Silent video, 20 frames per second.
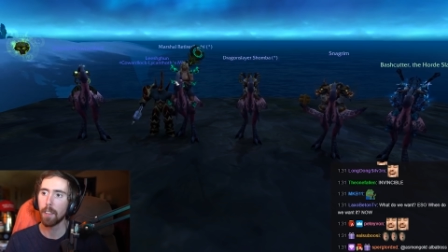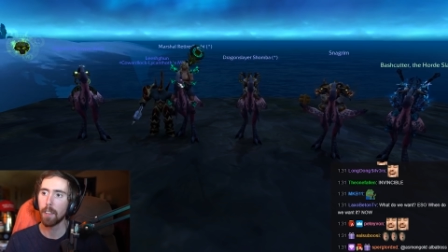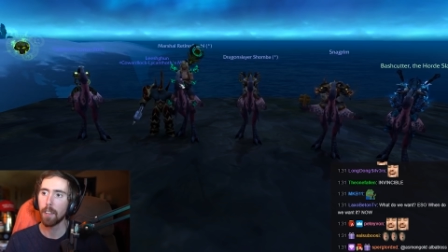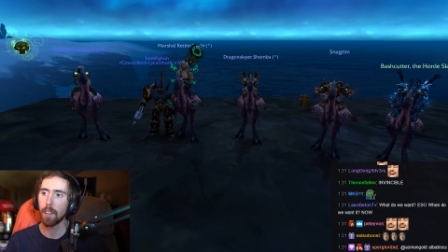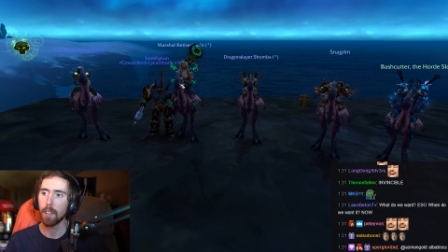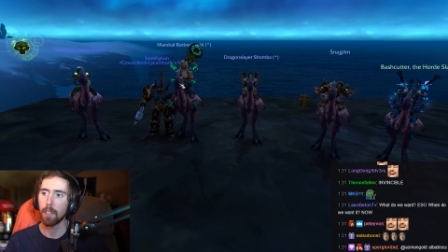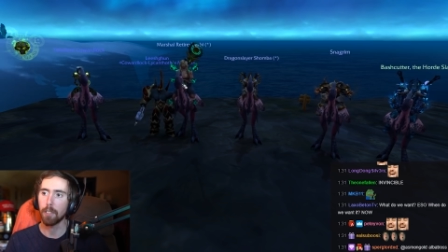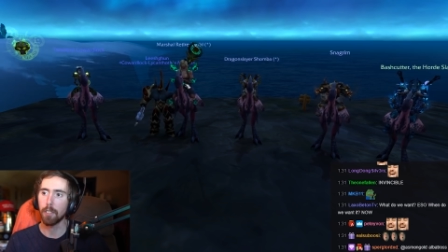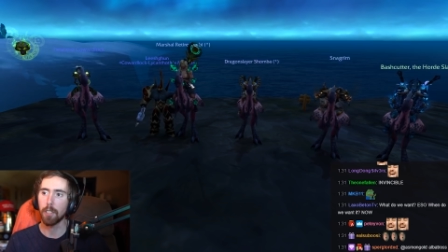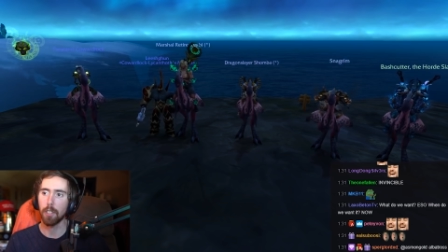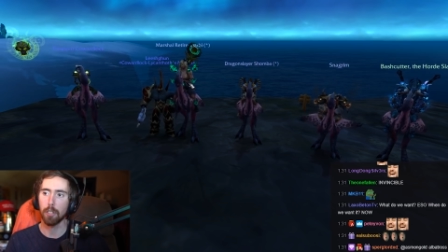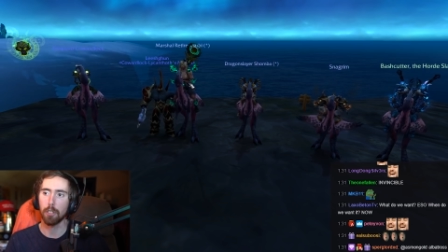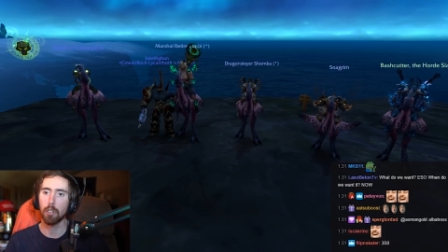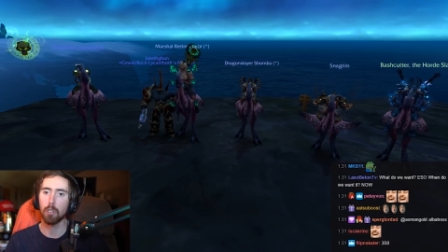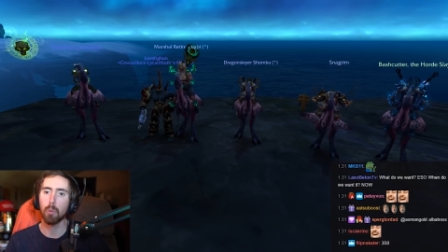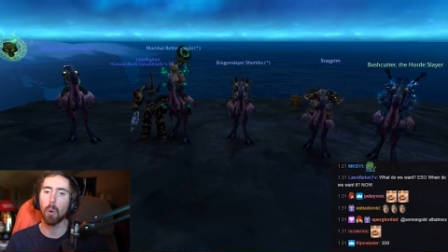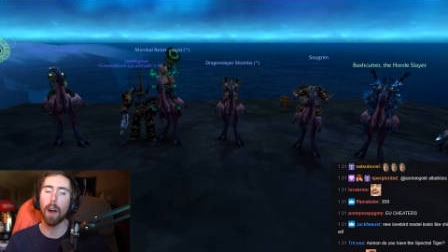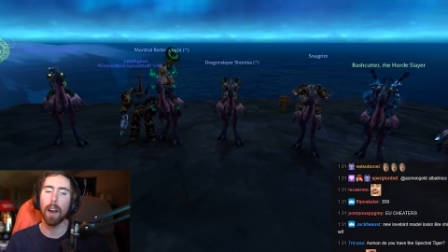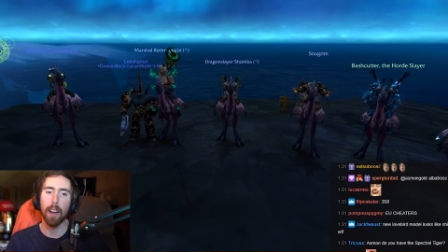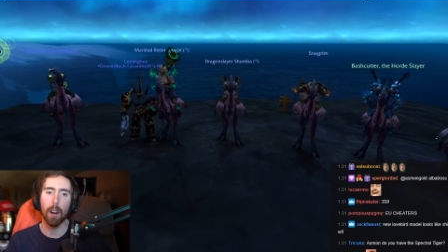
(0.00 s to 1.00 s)
See, this is
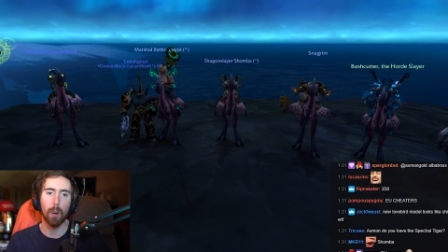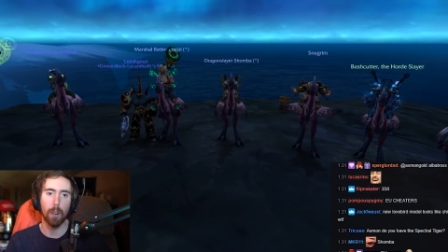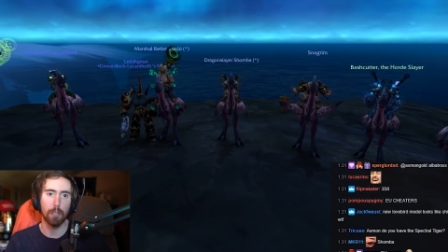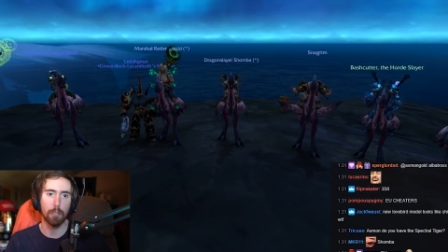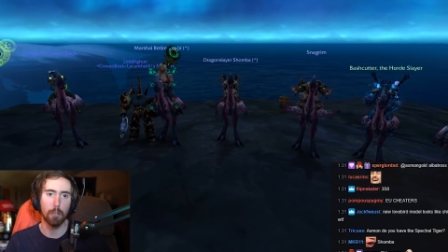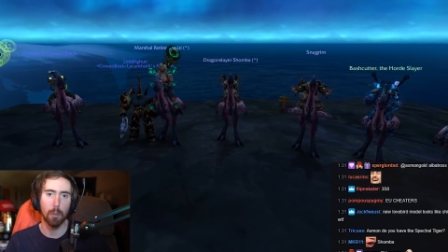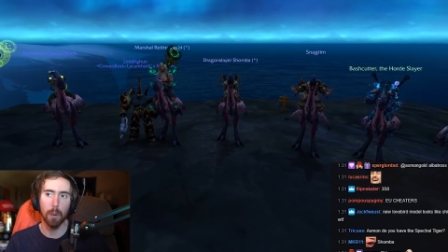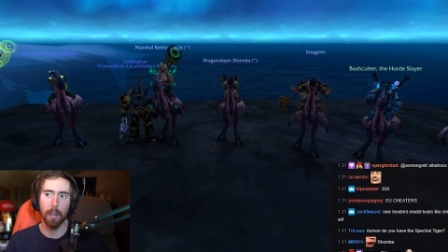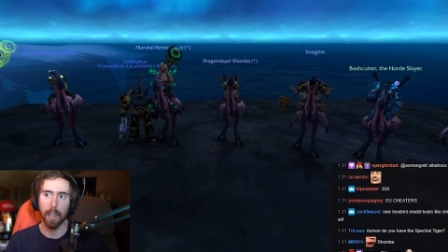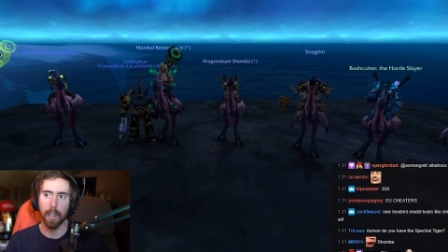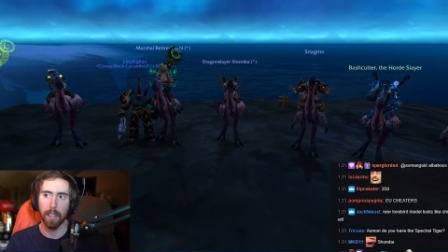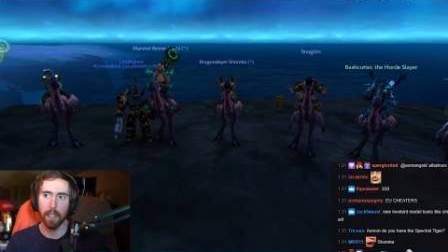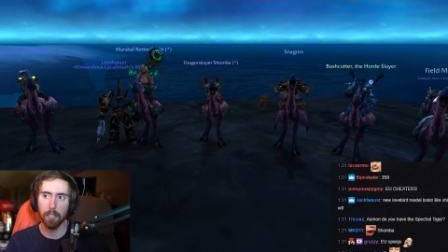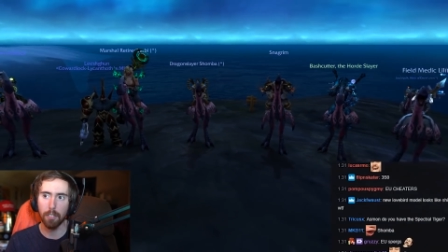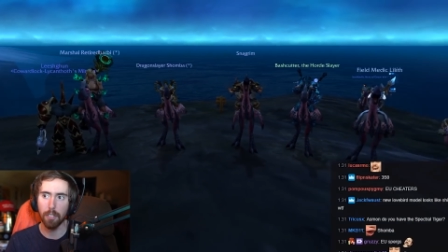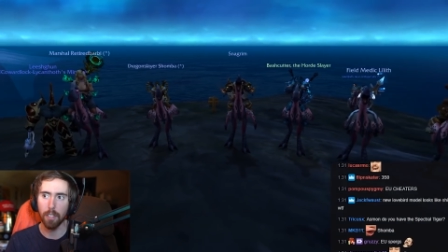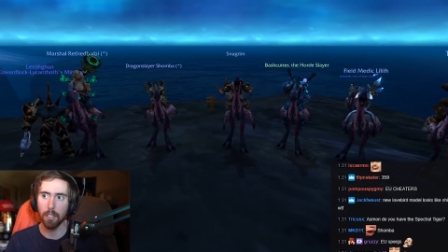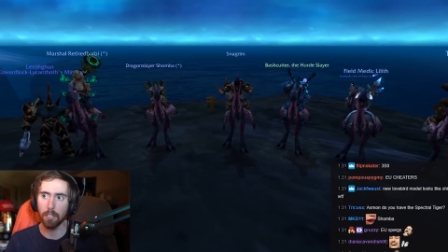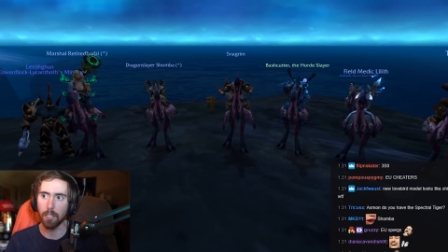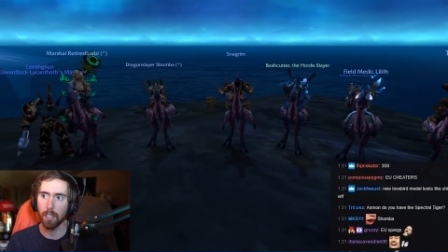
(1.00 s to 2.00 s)
why I always do it in
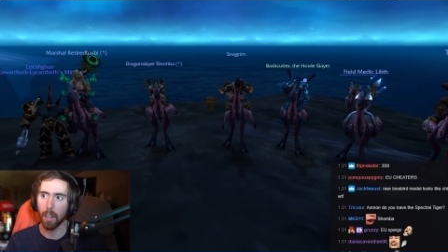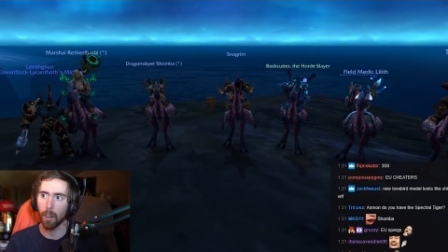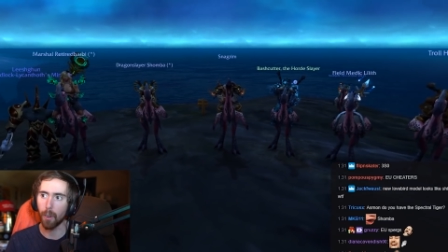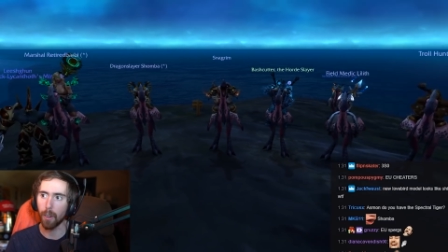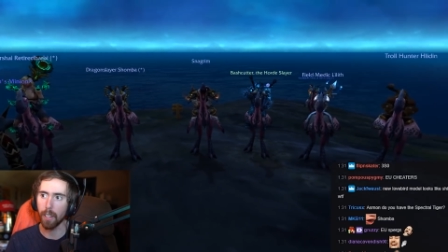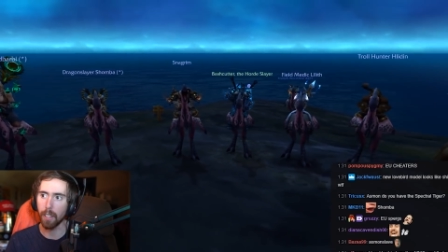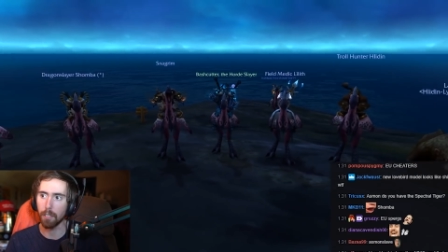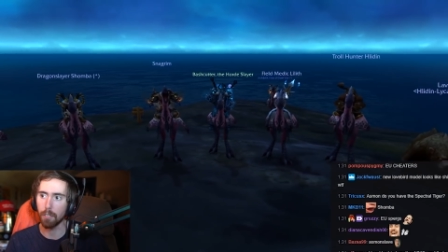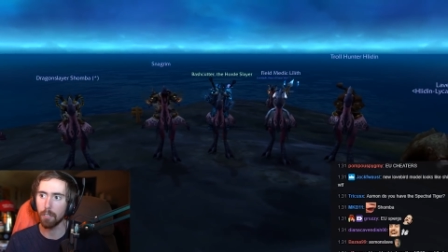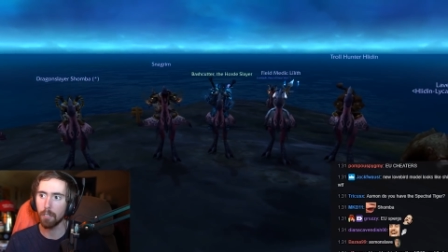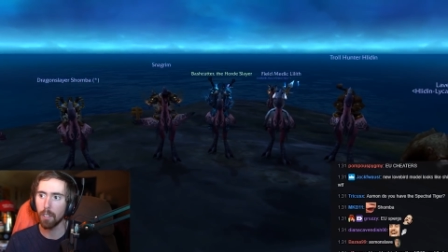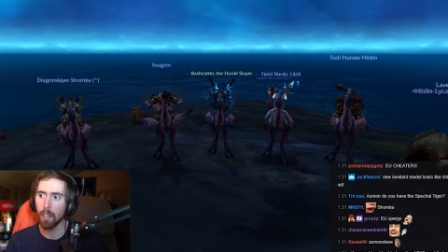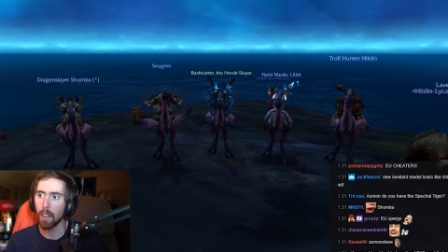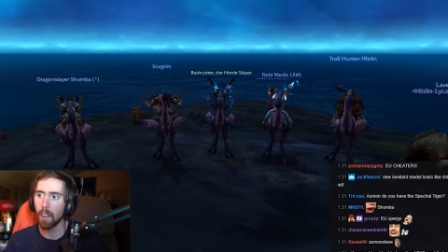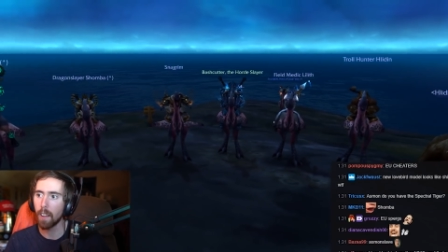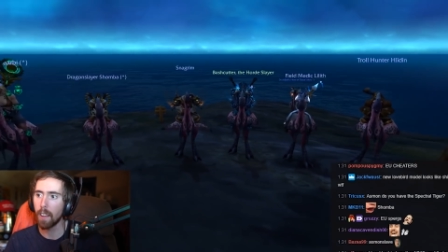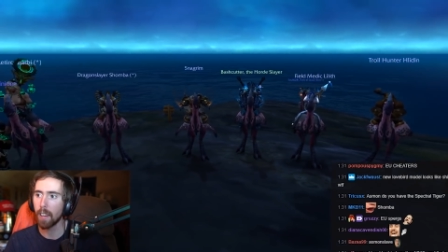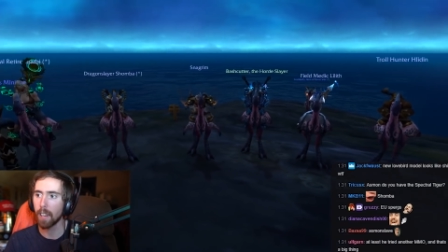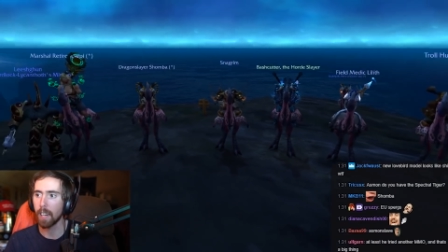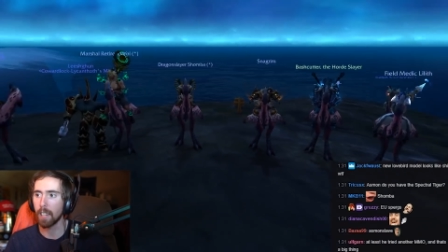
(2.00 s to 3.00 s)
instance Darius.
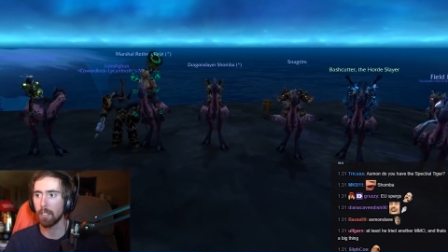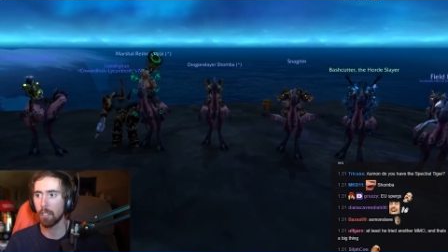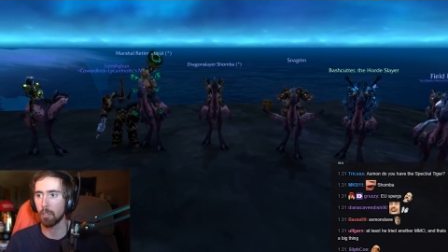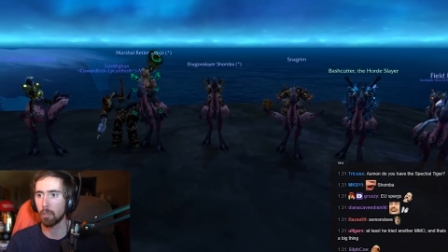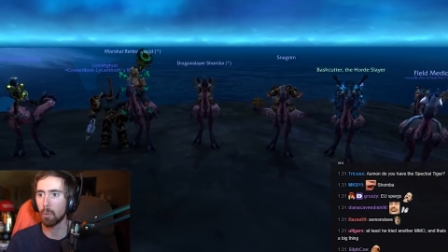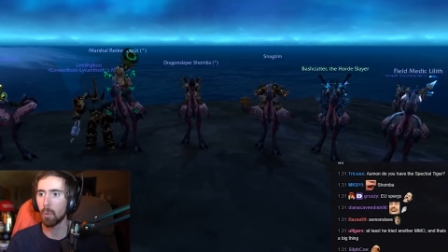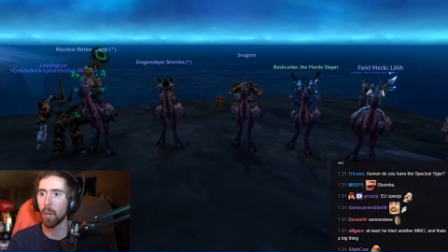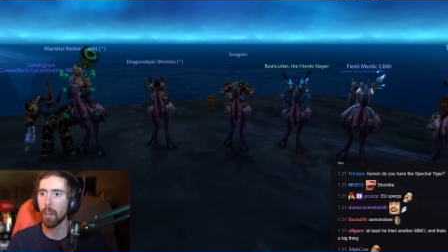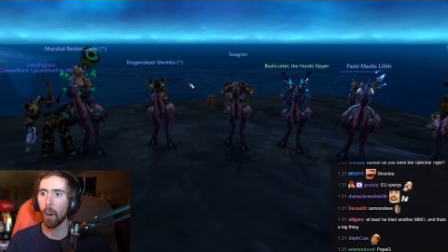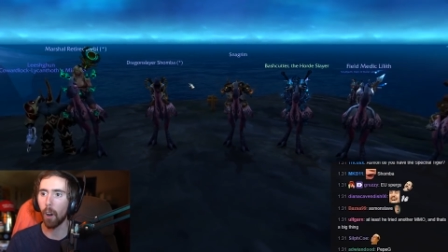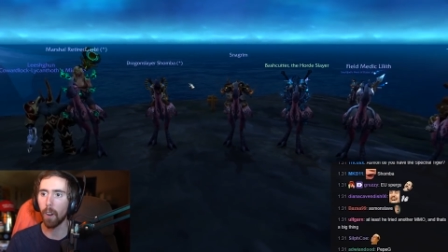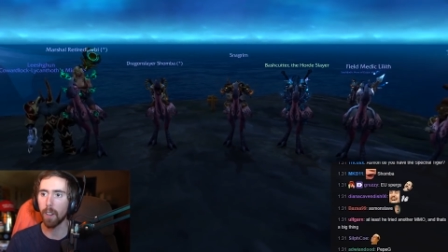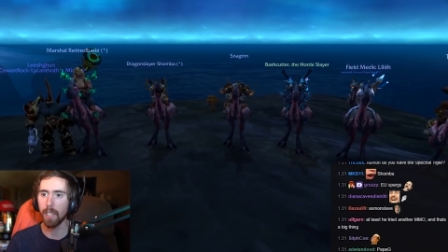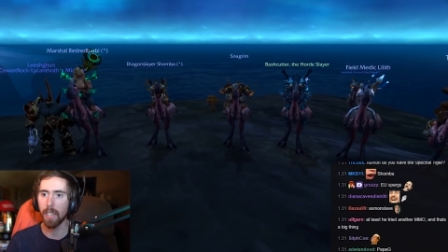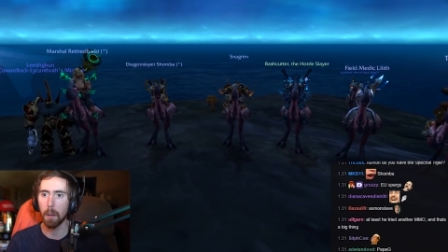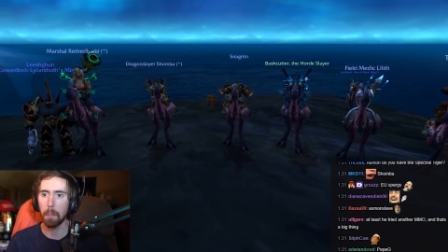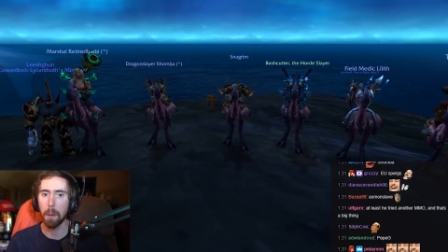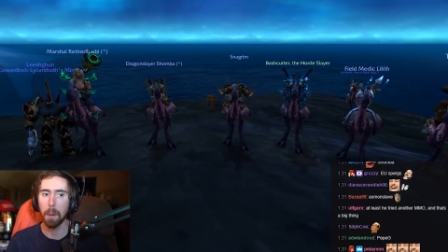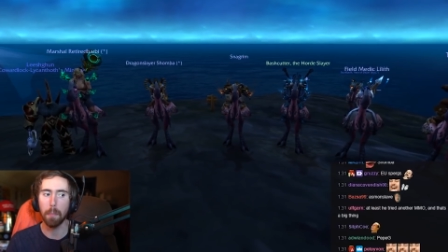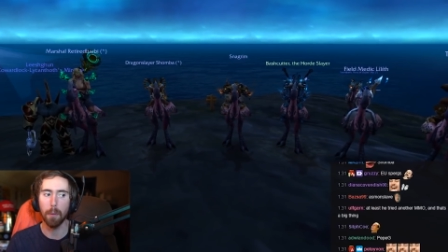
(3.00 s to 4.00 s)
Because it's really hard to
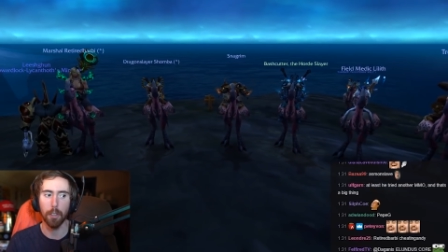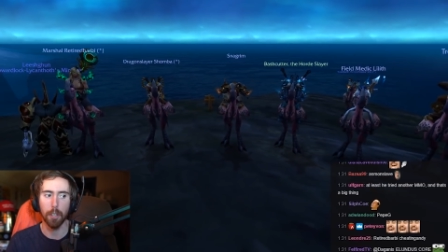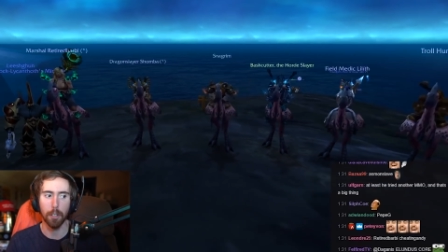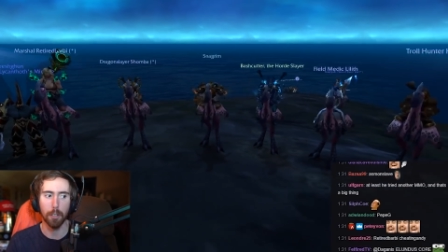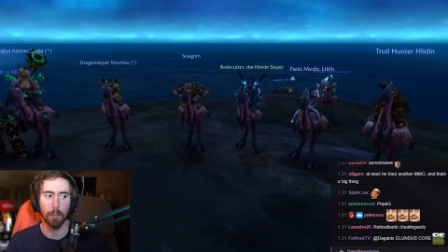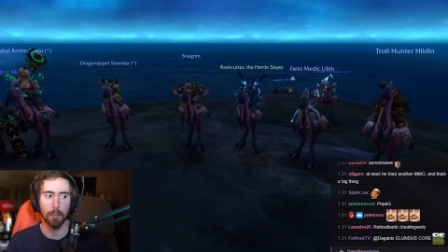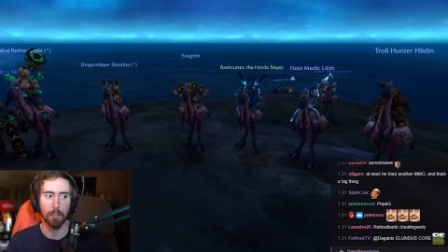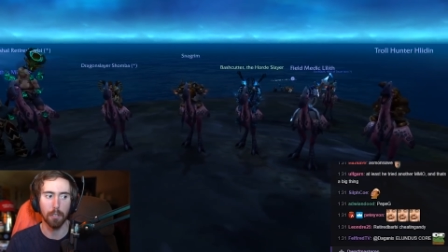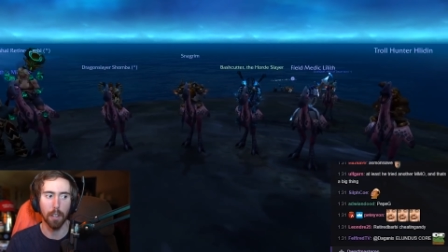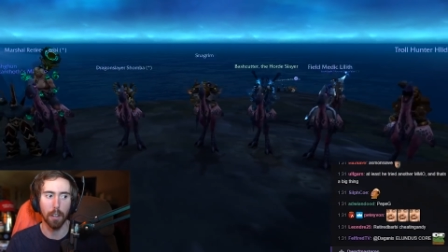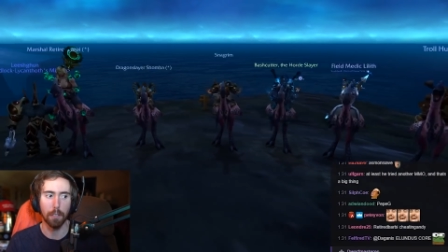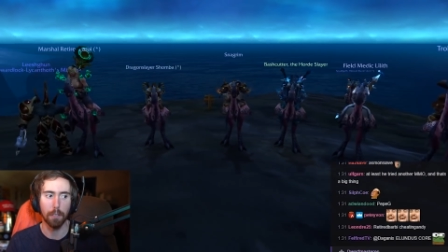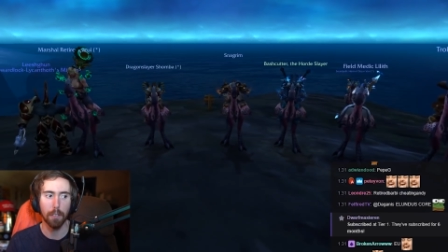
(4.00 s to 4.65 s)
get people to do stuff.